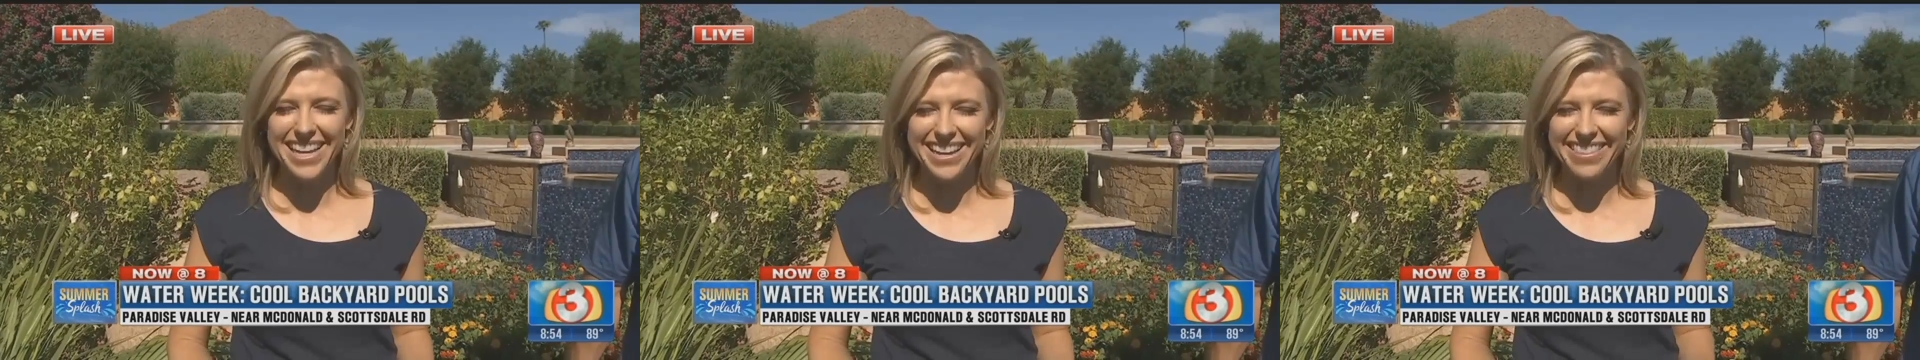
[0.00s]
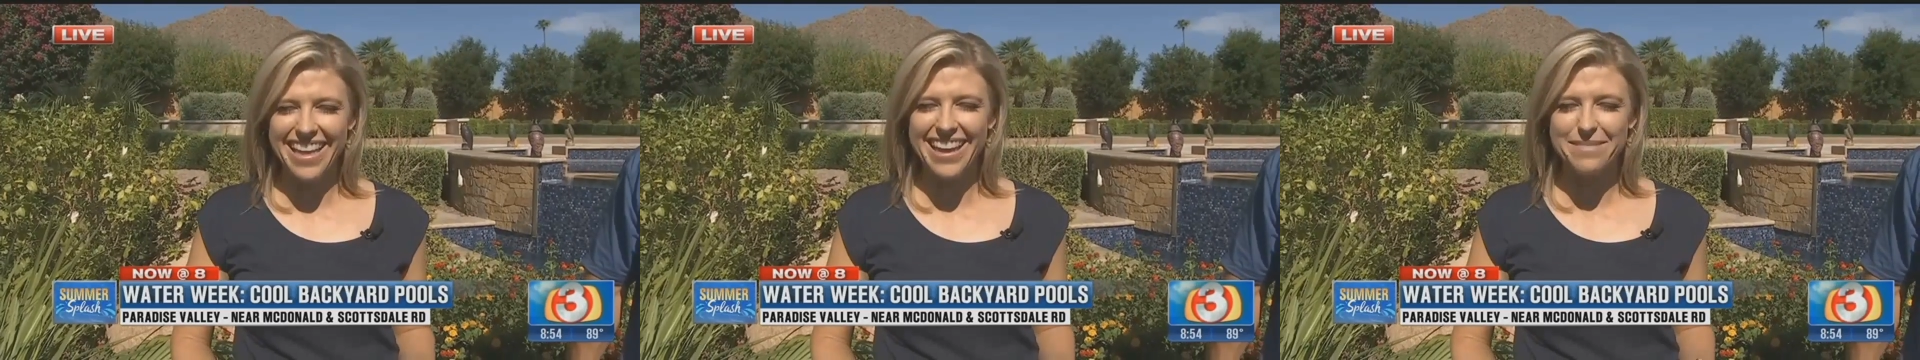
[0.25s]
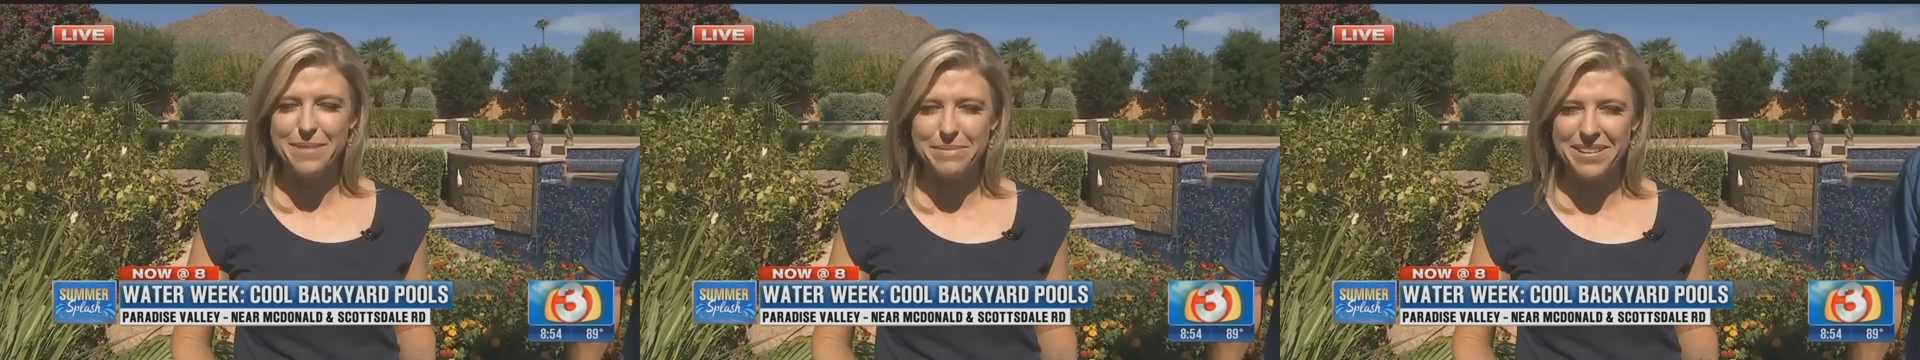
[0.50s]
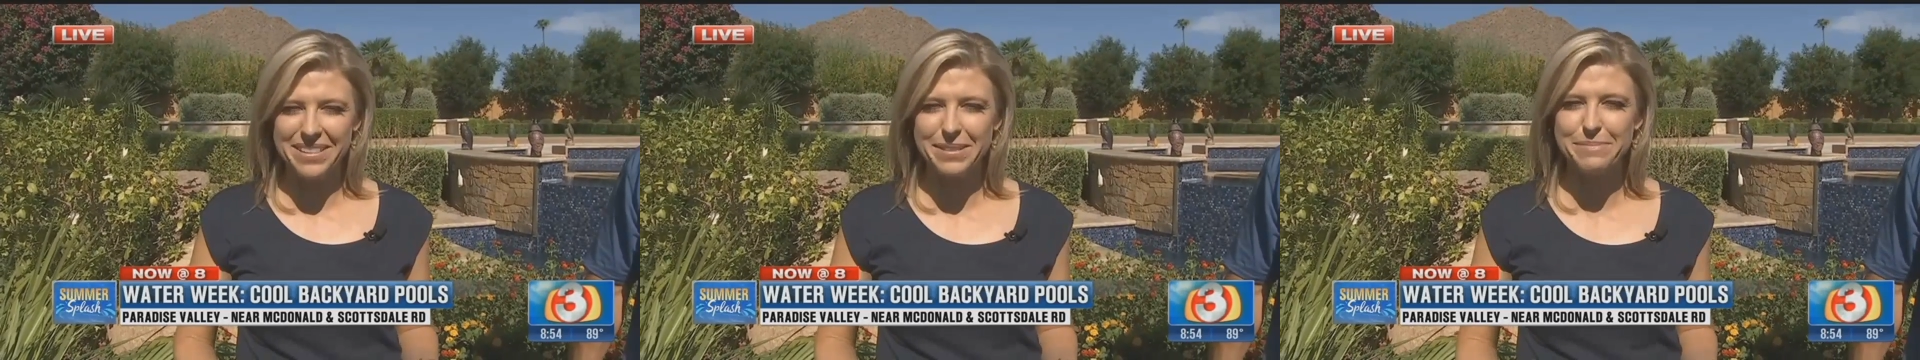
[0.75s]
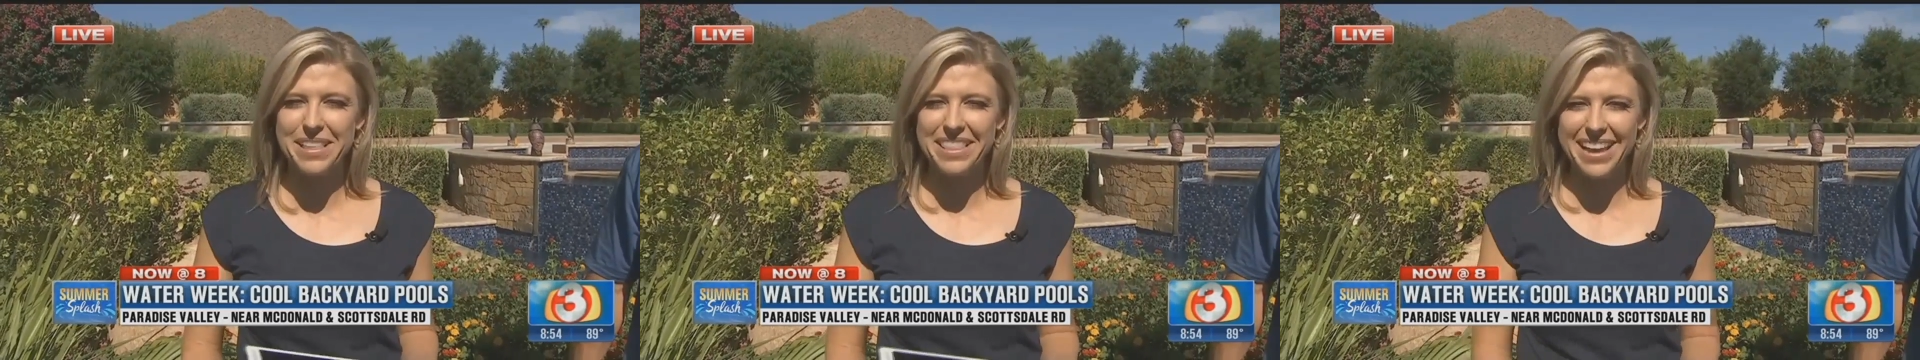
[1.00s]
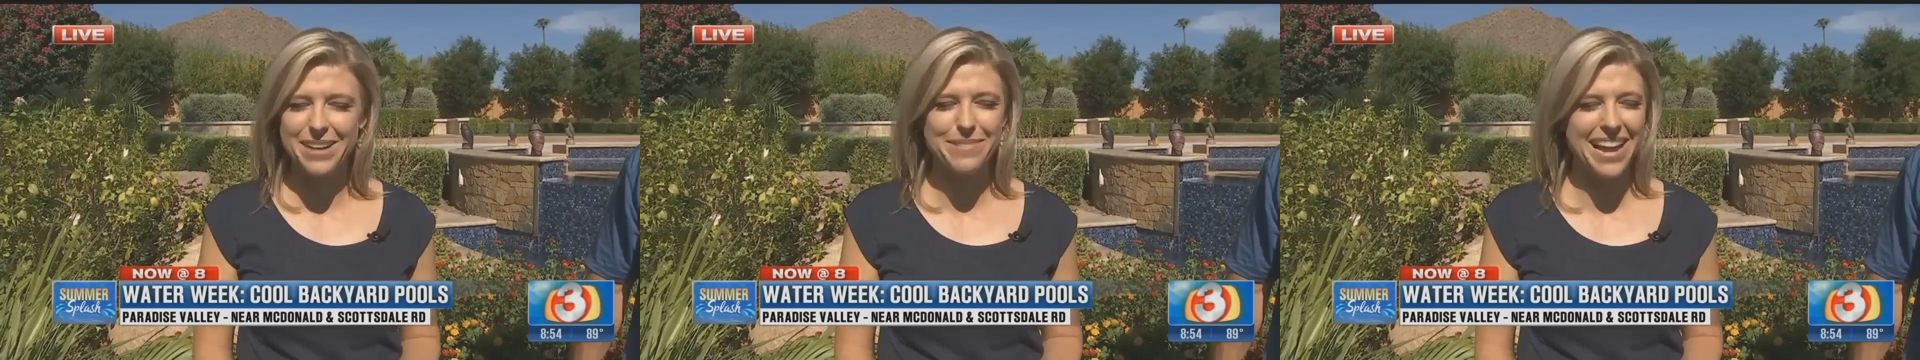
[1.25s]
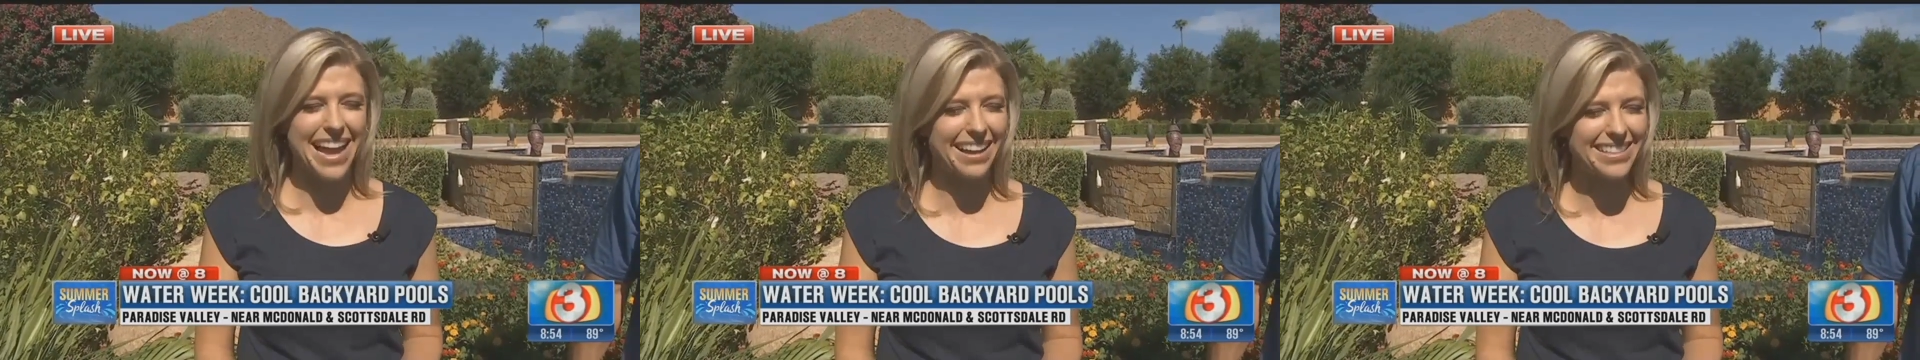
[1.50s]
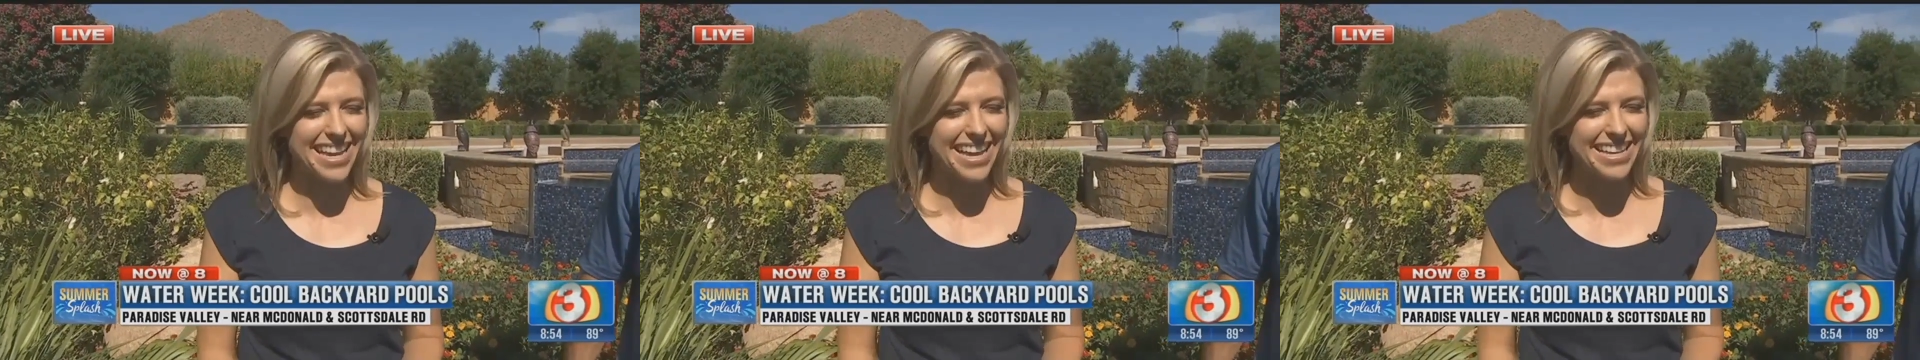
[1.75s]
tell you that maybe a little bit later, but
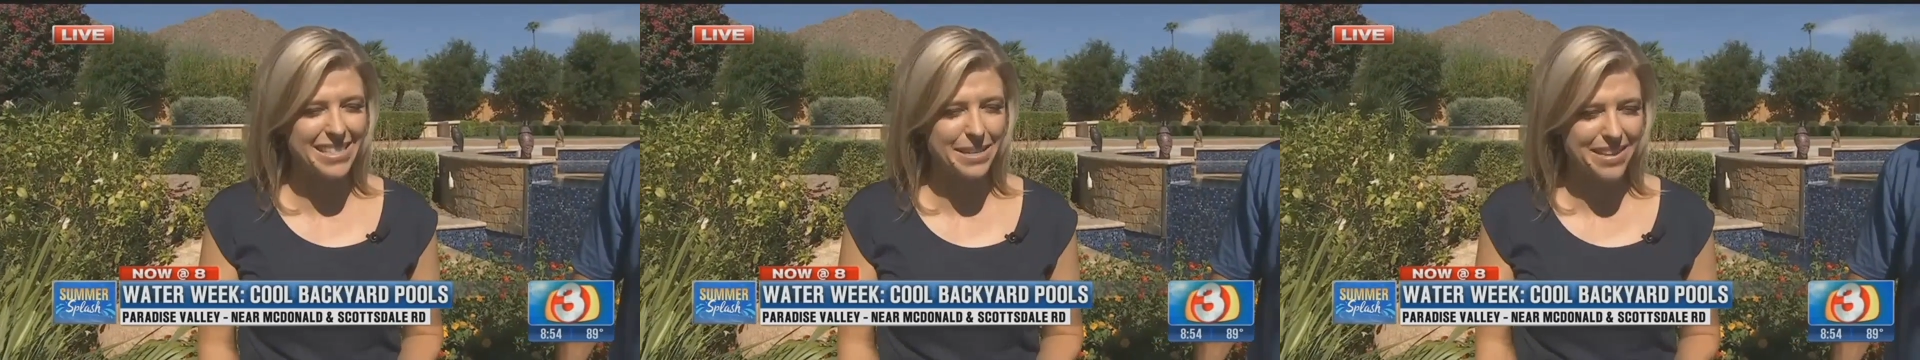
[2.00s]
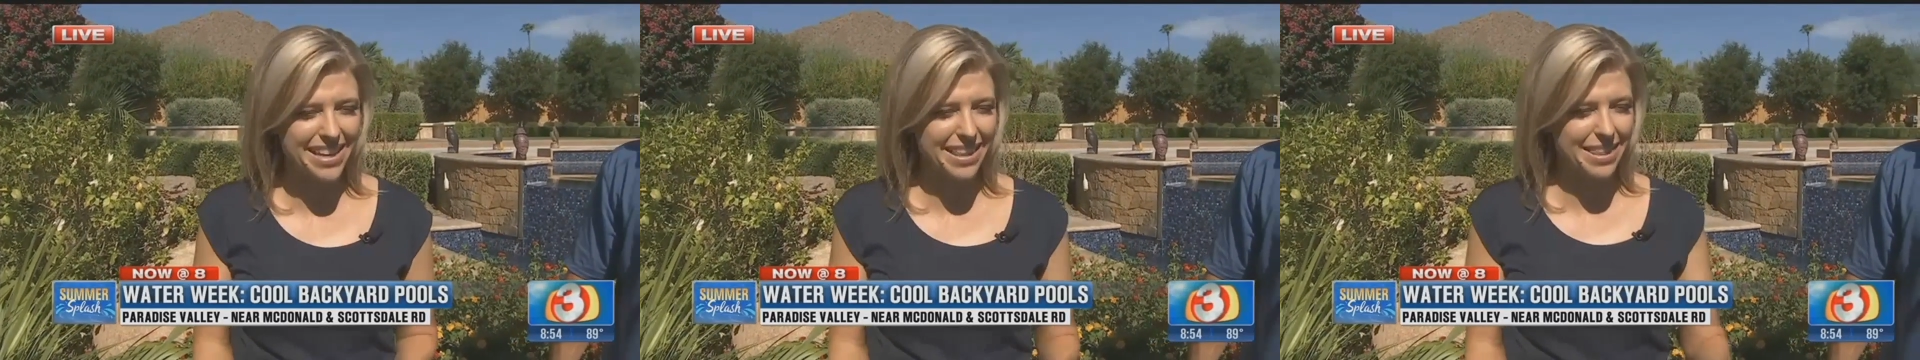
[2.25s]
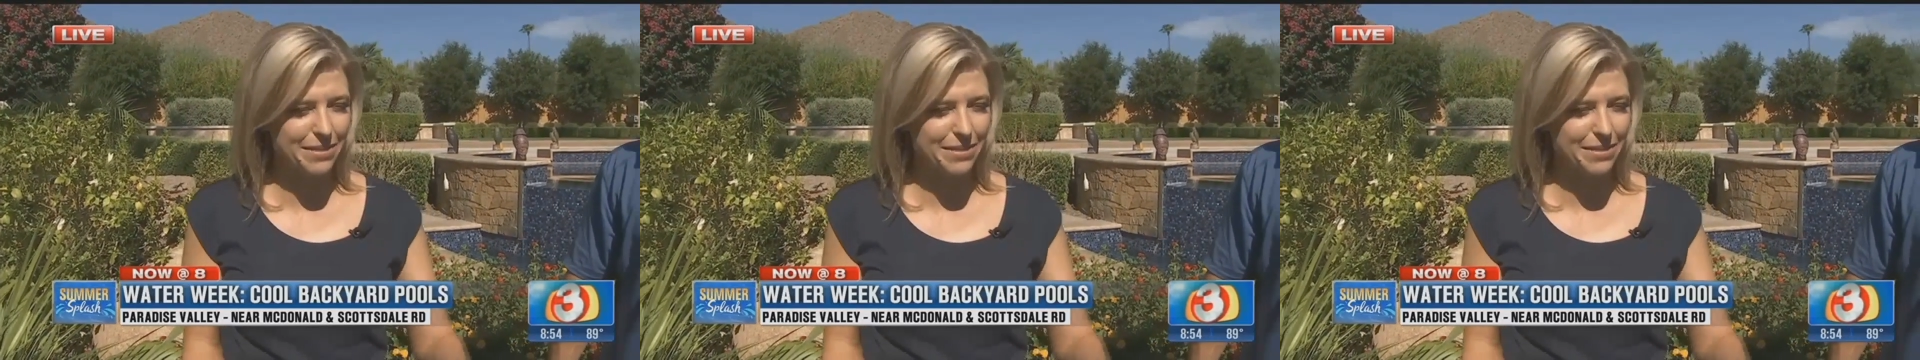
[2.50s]
I, will tell you something.